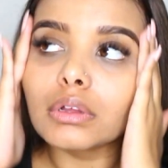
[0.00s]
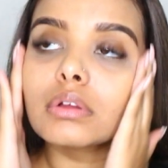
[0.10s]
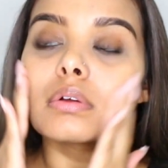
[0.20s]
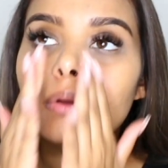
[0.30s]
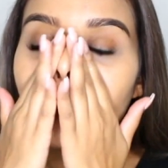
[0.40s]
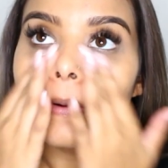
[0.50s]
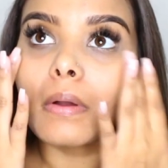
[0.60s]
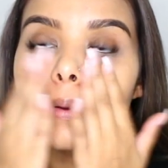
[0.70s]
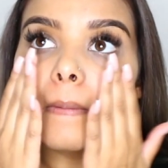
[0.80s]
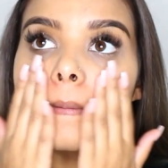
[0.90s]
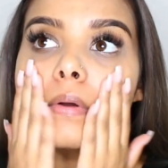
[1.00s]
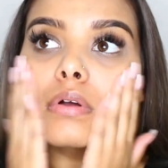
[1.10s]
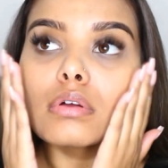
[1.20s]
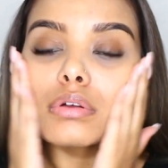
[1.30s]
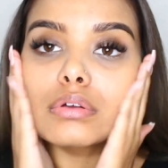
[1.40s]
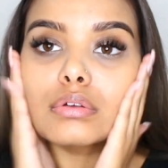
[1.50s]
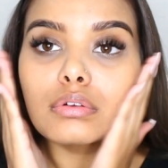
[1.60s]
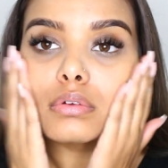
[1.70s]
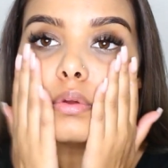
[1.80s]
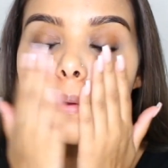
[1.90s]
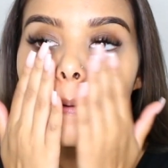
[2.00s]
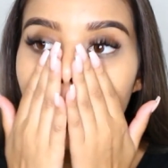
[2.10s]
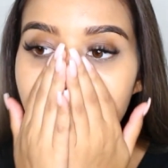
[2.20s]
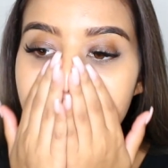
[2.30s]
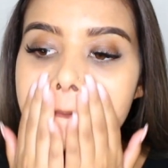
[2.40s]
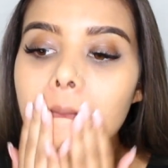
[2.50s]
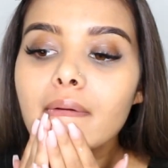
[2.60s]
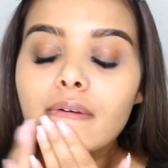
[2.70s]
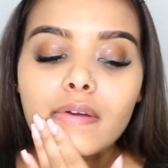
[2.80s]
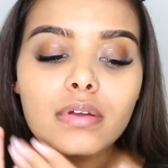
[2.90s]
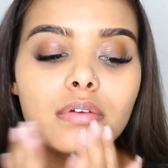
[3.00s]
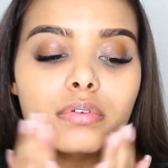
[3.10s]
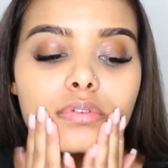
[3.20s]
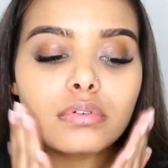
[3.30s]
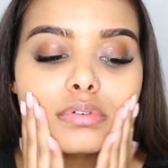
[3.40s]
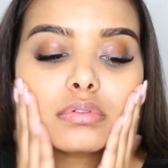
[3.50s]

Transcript: Hey guys, so I'm switching over to voiceover. So here I'm priming my